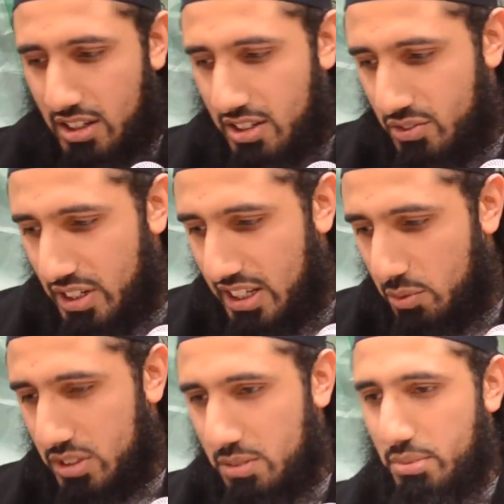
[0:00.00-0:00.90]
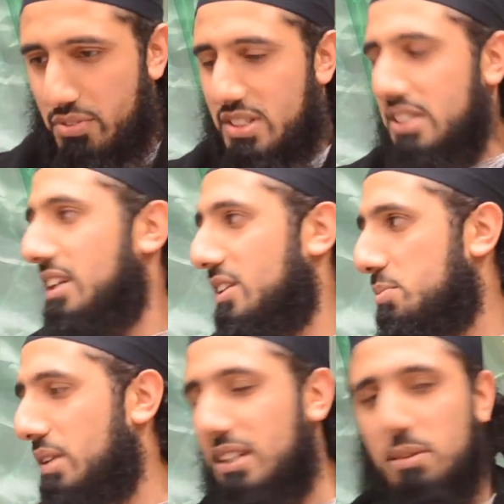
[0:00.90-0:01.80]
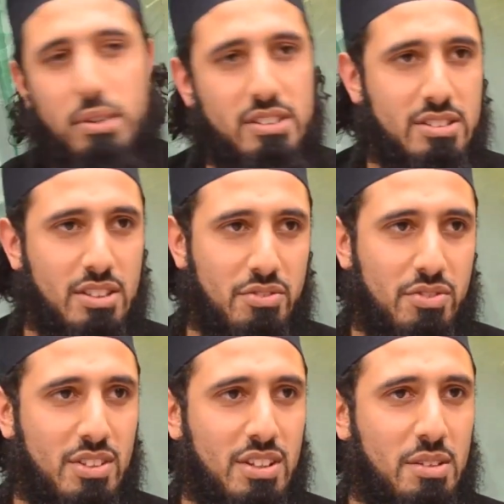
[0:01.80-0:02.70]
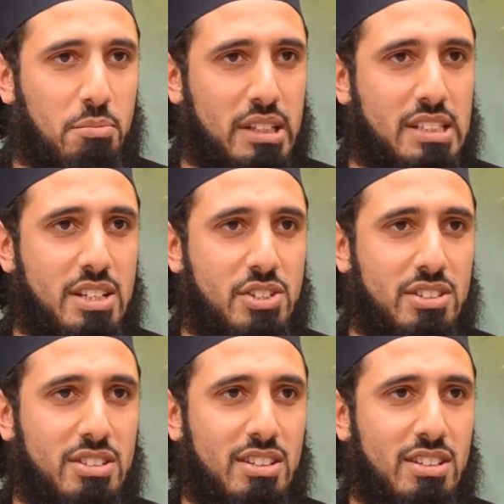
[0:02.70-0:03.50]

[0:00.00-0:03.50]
It really wasn't befitting that I speak in the presence of my teachers.